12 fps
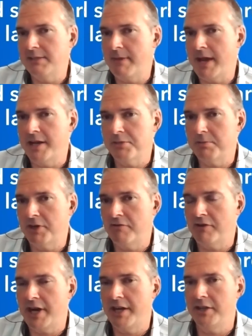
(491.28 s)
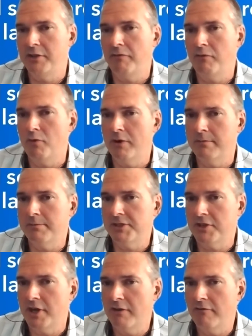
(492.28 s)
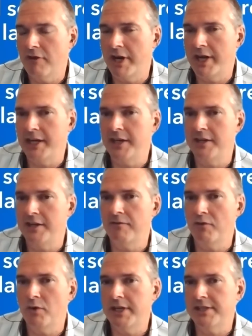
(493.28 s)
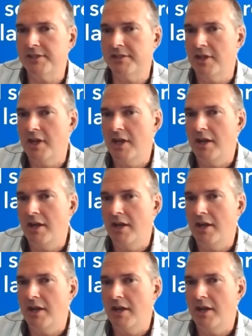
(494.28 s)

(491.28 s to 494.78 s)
management, creating the forms, writing an invoice,